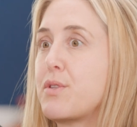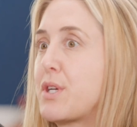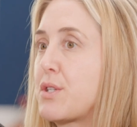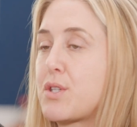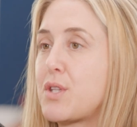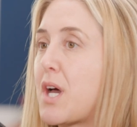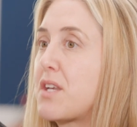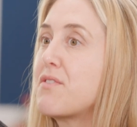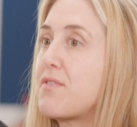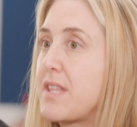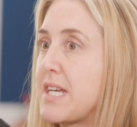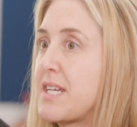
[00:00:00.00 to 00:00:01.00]
there's a lot
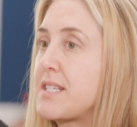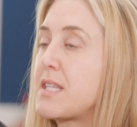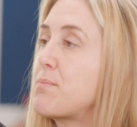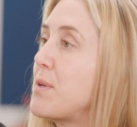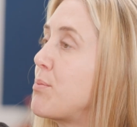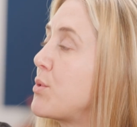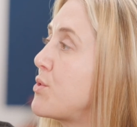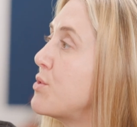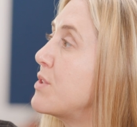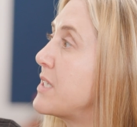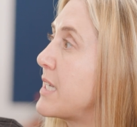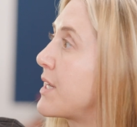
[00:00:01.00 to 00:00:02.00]
of things that people
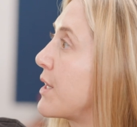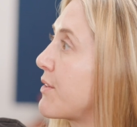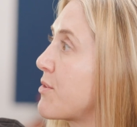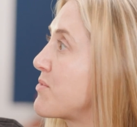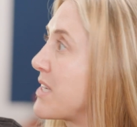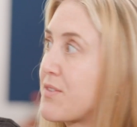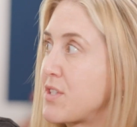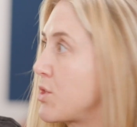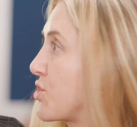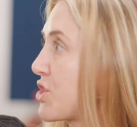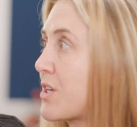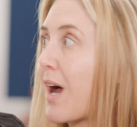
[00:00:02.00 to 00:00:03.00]
do to take care of themselves that
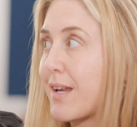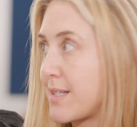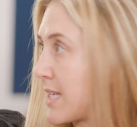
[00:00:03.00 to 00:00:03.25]
are just not